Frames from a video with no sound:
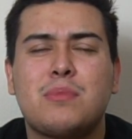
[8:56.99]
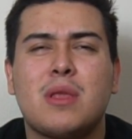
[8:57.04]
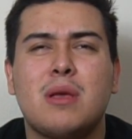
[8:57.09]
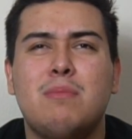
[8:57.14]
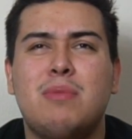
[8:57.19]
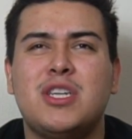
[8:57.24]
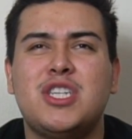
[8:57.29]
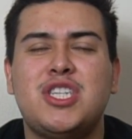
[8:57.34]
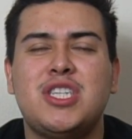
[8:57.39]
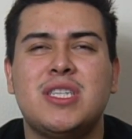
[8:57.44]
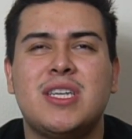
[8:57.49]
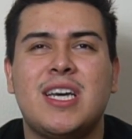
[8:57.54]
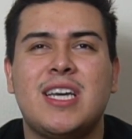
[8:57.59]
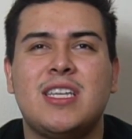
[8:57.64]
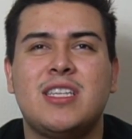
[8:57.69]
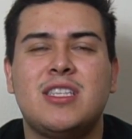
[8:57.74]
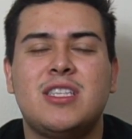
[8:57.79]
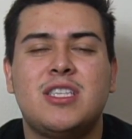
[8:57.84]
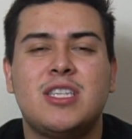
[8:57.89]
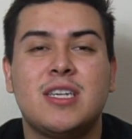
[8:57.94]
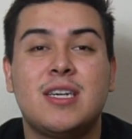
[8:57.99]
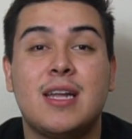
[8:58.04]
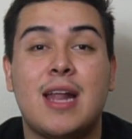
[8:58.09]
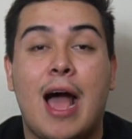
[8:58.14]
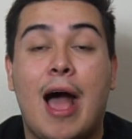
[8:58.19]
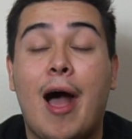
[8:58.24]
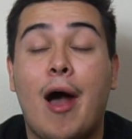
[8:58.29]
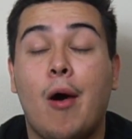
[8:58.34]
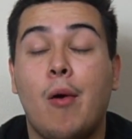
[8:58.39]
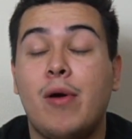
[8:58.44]
but she like took it
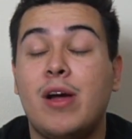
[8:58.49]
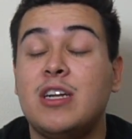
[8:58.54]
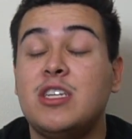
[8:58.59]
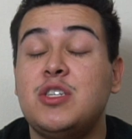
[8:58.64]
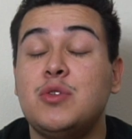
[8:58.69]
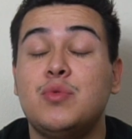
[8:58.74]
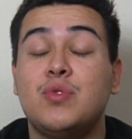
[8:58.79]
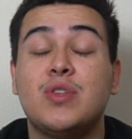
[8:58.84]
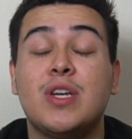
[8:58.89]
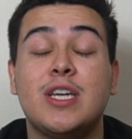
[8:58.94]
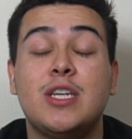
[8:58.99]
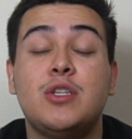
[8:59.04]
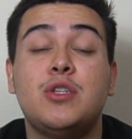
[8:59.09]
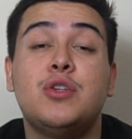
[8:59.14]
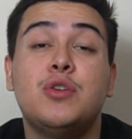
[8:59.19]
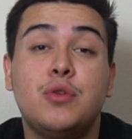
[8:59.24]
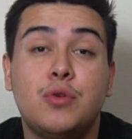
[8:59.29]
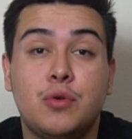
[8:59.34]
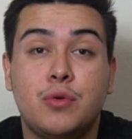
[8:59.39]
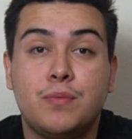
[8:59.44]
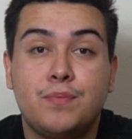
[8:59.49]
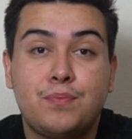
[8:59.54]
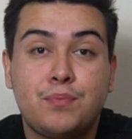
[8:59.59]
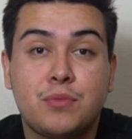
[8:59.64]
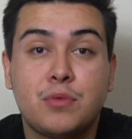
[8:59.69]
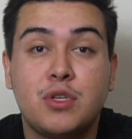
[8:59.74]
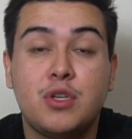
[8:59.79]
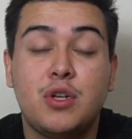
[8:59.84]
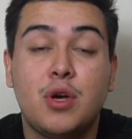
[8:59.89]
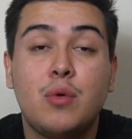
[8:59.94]
out, and she was like, dude,
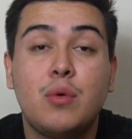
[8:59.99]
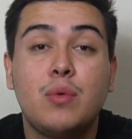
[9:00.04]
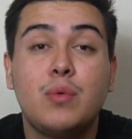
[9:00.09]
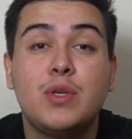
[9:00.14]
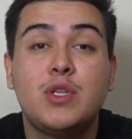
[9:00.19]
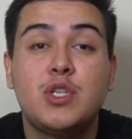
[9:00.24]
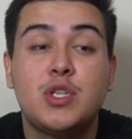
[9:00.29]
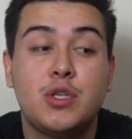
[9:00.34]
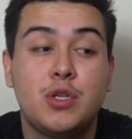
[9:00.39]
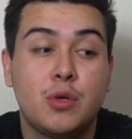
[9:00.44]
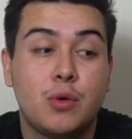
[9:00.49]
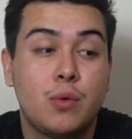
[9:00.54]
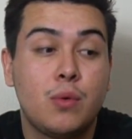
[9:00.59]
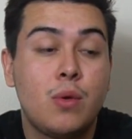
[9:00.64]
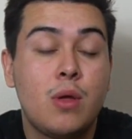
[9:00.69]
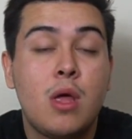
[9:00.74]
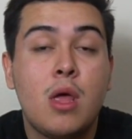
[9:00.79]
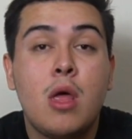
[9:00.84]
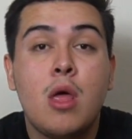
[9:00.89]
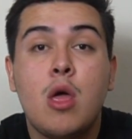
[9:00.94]
you know what we should do?